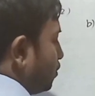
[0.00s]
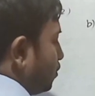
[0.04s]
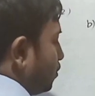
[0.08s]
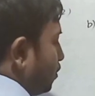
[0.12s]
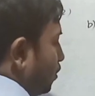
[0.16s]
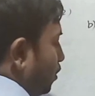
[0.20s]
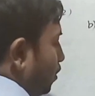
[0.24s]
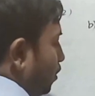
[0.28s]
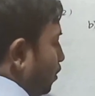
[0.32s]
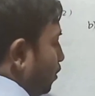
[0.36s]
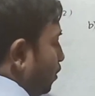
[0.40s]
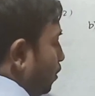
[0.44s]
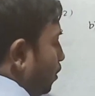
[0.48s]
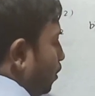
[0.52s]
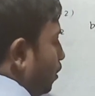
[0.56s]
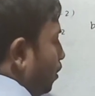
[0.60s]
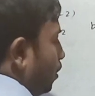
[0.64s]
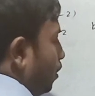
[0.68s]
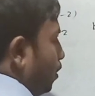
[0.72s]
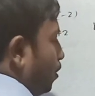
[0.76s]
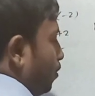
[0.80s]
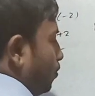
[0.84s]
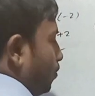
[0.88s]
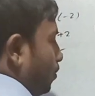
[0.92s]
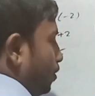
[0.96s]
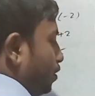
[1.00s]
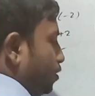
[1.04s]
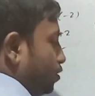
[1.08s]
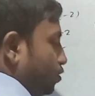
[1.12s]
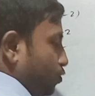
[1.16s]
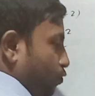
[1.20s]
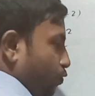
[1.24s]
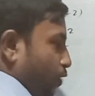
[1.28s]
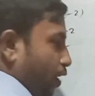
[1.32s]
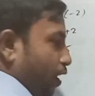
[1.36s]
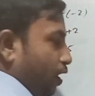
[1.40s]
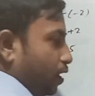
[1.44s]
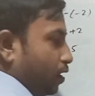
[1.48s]
3 means
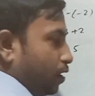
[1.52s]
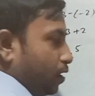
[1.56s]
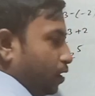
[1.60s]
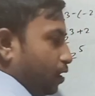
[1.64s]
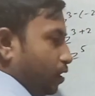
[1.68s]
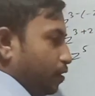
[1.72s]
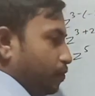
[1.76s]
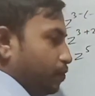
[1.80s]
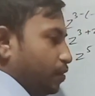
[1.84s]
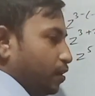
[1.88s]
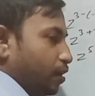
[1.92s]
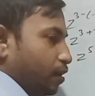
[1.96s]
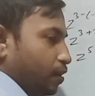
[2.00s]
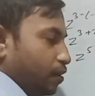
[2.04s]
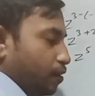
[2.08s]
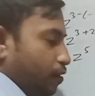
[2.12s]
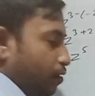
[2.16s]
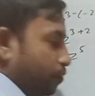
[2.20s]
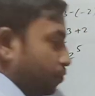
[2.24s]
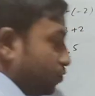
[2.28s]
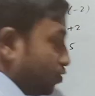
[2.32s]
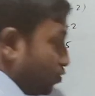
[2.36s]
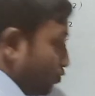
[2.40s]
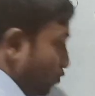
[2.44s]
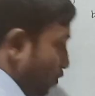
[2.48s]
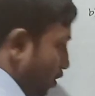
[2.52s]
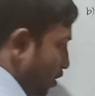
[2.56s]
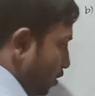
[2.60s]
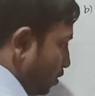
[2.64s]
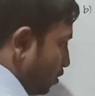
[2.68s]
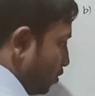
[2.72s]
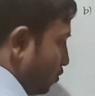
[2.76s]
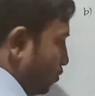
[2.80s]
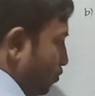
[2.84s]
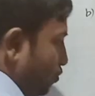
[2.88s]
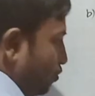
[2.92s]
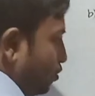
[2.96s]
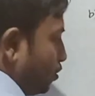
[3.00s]
1. If there comes 1,
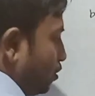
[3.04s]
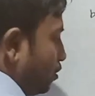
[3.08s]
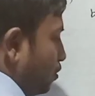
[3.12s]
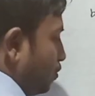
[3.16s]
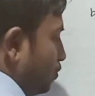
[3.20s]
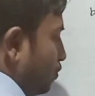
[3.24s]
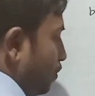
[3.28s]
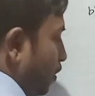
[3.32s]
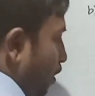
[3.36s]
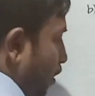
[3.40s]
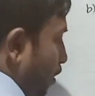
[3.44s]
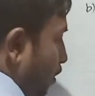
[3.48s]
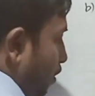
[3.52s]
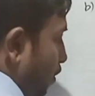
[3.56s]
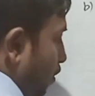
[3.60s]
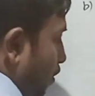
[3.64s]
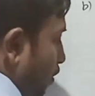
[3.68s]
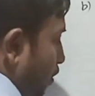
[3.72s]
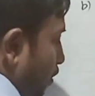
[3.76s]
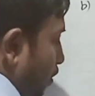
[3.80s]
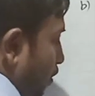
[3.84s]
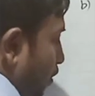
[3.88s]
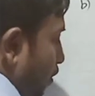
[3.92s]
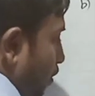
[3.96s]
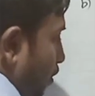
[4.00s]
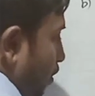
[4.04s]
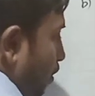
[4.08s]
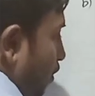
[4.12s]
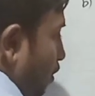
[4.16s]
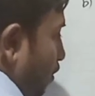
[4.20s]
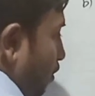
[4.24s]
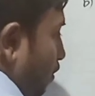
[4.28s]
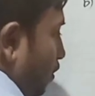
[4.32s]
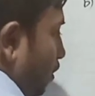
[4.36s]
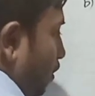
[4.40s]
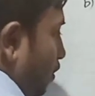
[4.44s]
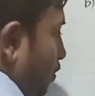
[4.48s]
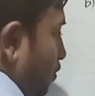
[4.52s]
no need to write.
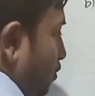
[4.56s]
Then